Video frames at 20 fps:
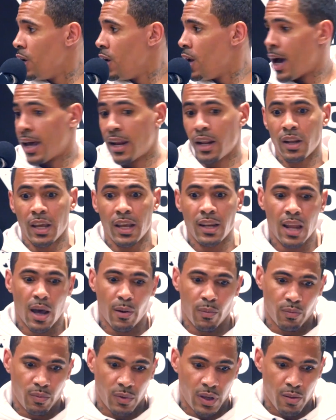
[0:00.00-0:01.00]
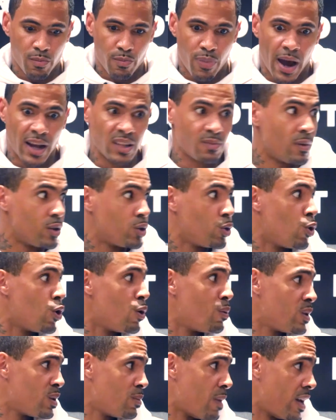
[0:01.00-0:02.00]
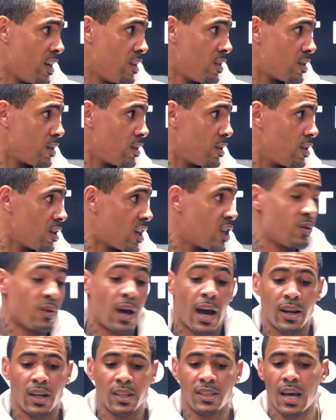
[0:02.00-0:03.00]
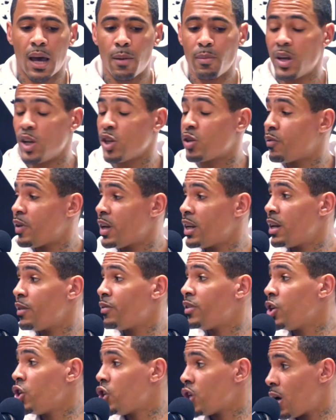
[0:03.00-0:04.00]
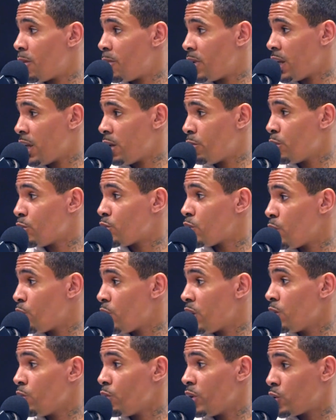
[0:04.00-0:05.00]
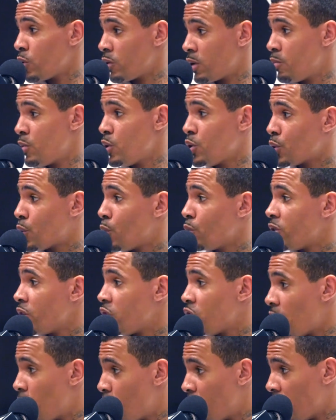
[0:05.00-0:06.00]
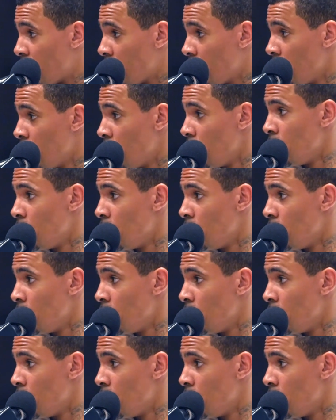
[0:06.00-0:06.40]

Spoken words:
And then in that impact, my daughter was made. Because at the time, me and Javine lived in Germany. We took the musical to Germany.